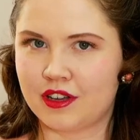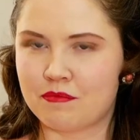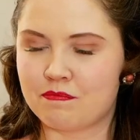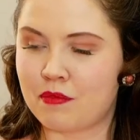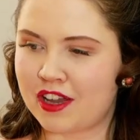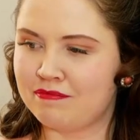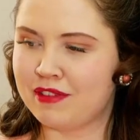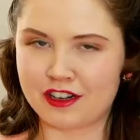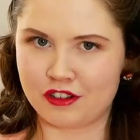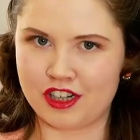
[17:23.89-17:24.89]
my
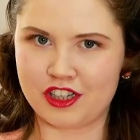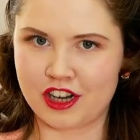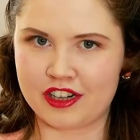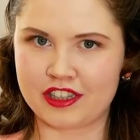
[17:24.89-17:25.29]
millinery journey.